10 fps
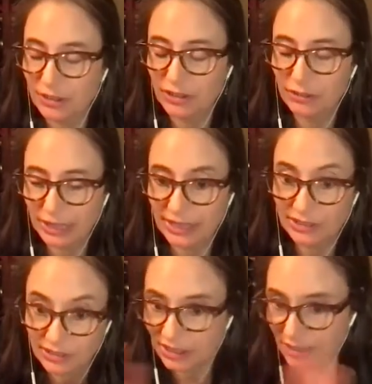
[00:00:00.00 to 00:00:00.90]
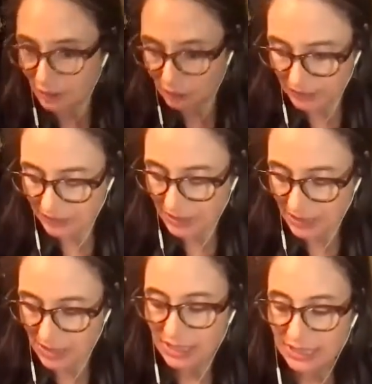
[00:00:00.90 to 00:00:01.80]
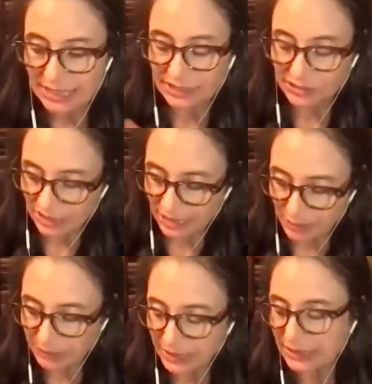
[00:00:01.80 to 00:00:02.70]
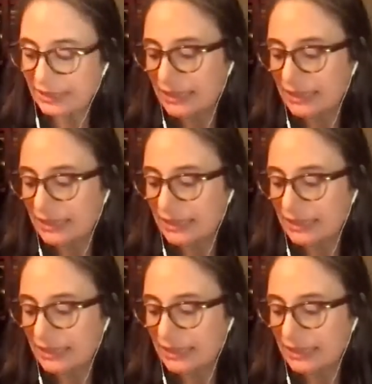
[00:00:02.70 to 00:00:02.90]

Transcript: does she realize she's going to go live there, and she can't be